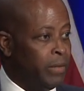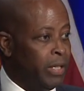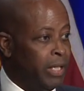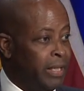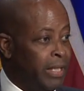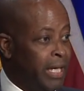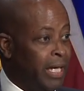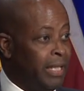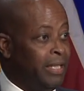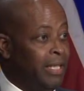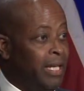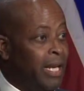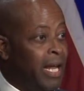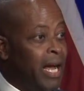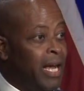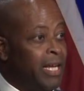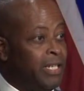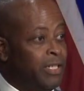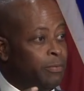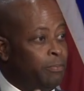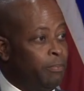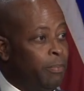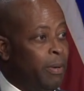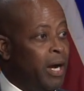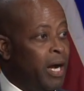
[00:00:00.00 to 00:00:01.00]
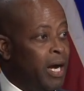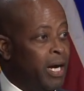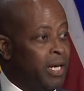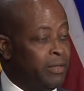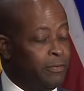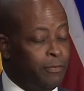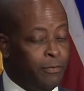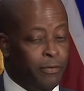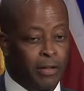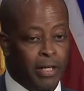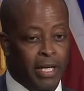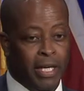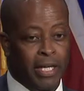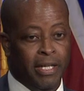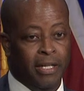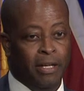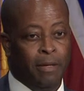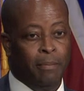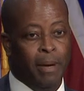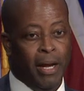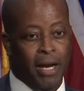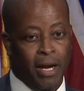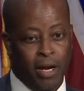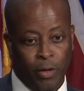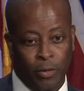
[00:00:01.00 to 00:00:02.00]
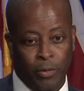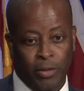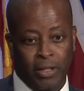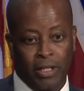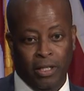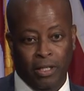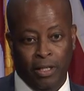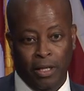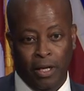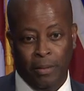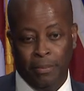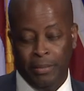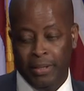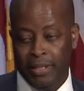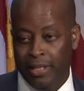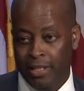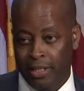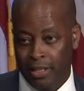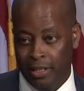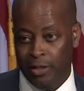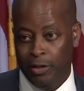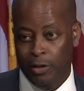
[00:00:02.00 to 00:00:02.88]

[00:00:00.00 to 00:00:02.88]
That last part, for any of my Howard alum in here,